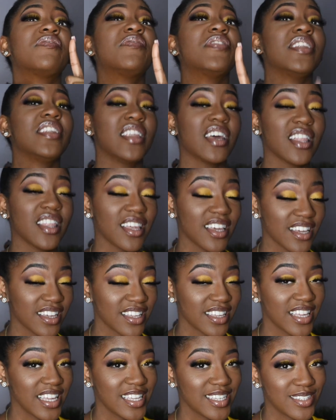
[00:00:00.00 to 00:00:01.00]
vanilla
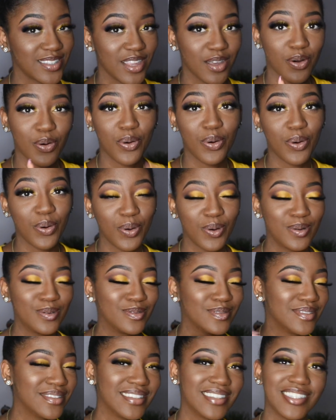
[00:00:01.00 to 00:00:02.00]
is the
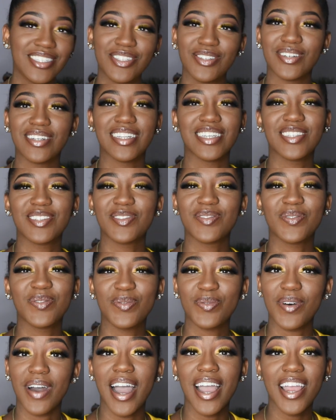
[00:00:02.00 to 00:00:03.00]
doing this
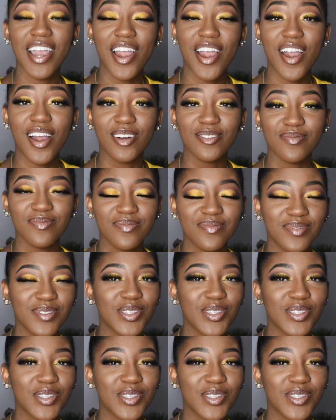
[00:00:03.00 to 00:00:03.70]
fire